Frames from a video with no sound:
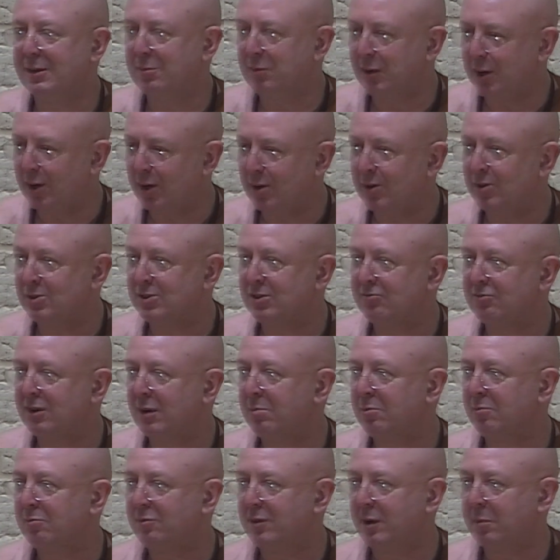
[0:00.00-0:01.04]
When you lose your
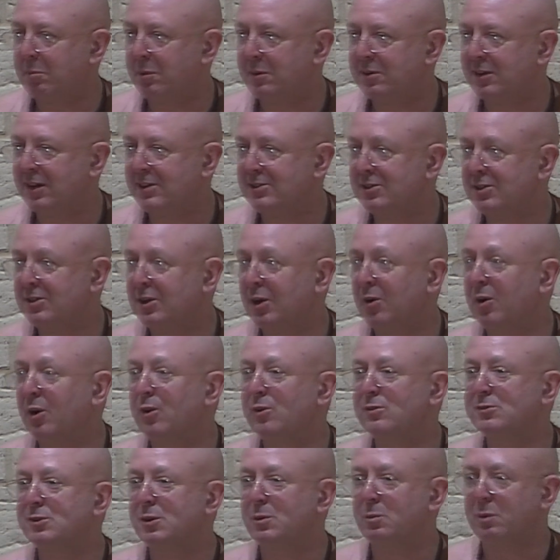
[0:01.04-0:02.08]
reputation, you only
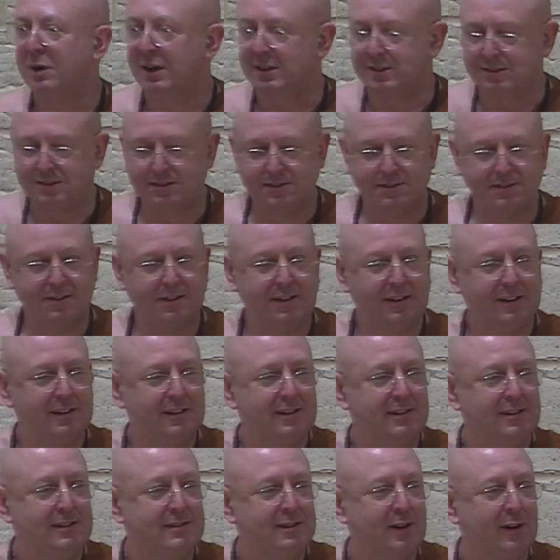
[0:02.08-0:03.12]
lose it once.
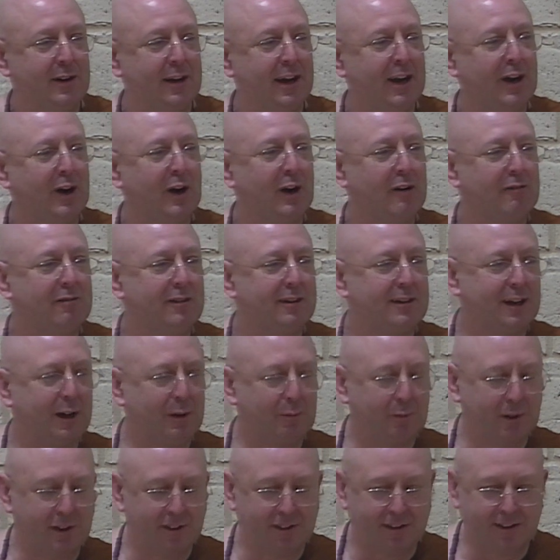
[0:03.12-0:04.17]
So get it over and
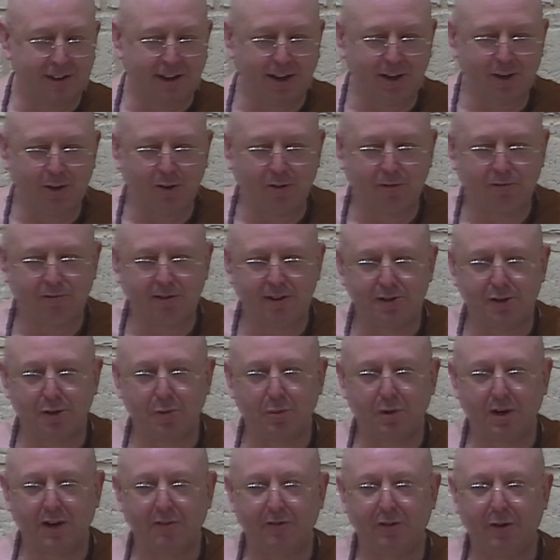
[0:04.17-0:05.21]
done with, and then you're free to do
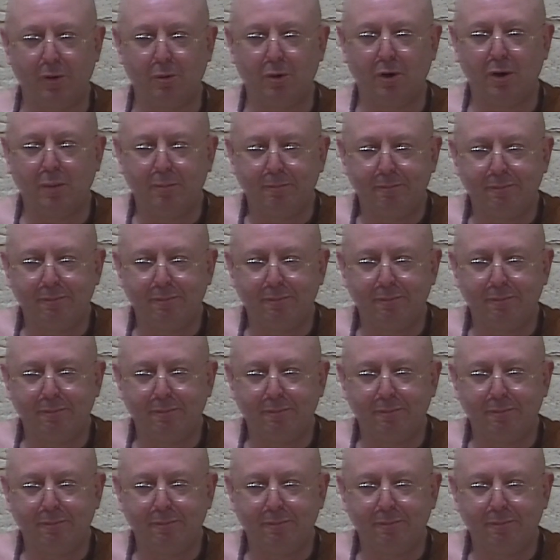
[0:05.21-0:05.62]
whatever you want.